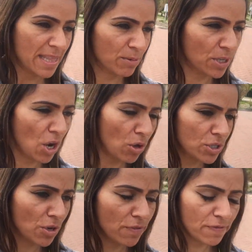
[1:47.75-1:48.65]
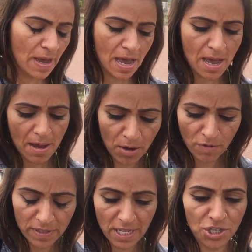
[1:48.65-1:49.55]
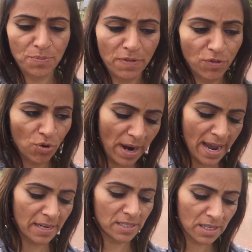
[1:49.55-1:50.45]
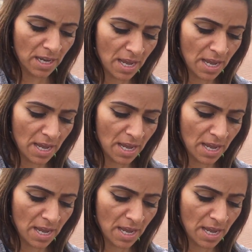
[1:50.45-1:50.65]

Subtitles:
There was a lot of conversation beforehand